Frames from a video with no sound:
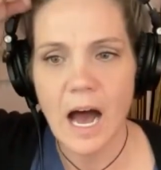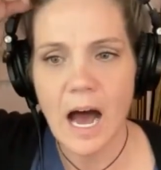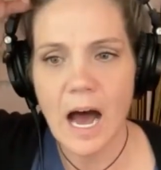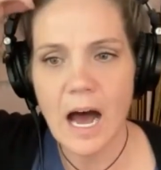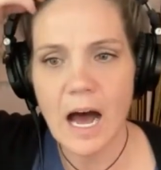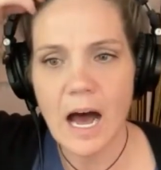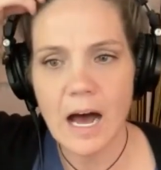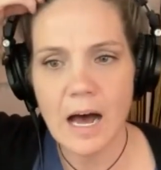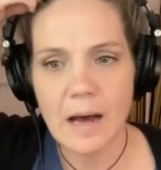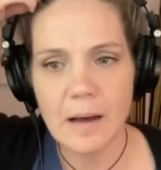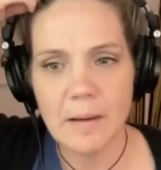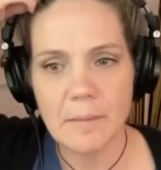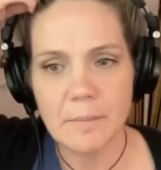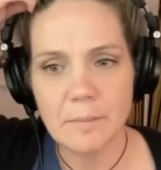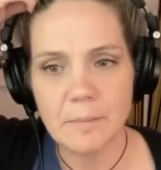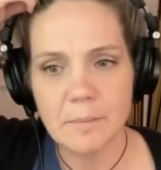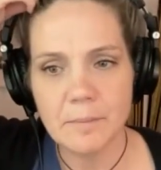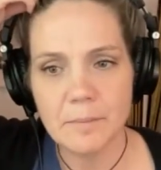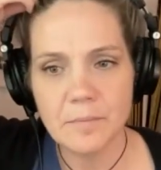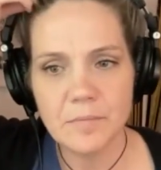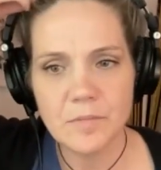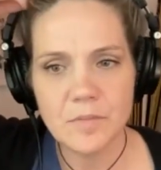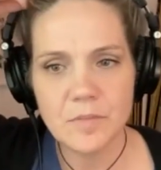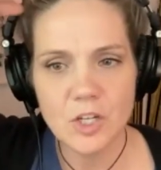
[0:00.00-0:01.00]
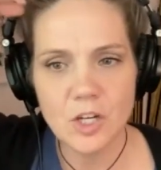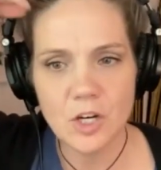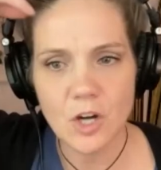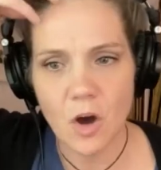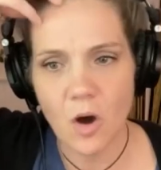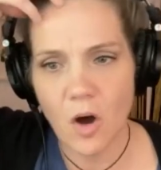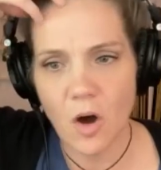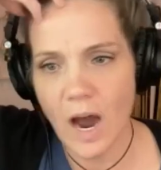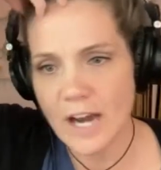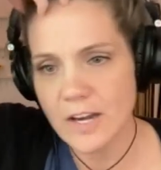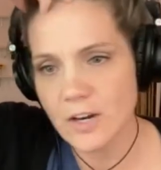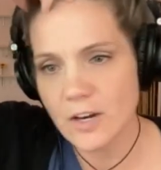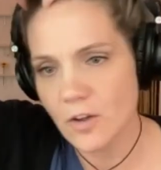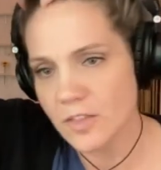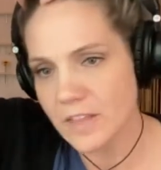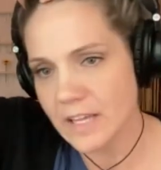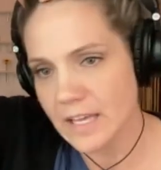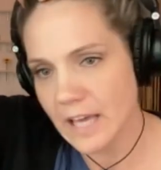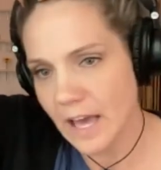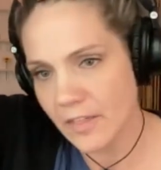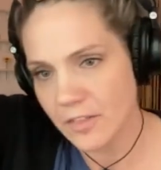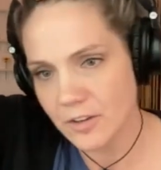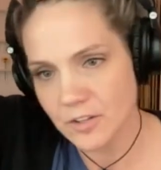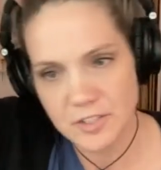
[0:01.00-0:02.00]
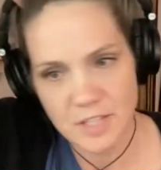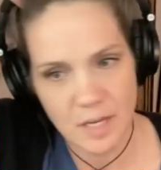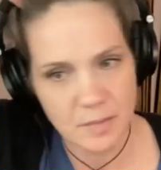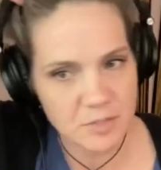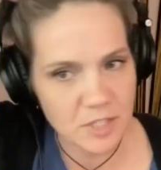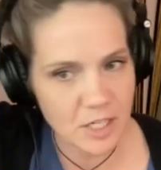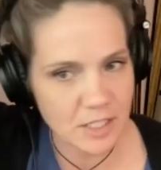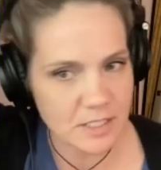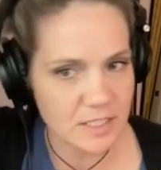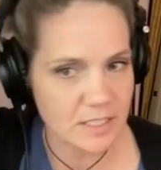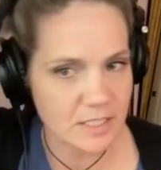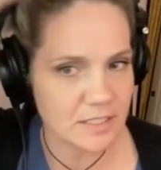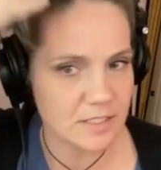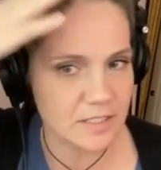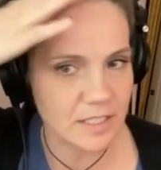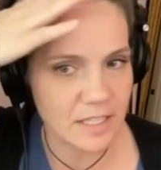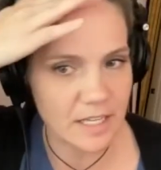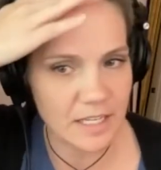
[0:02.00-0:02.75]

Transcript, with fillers: um, you know i know the other subject is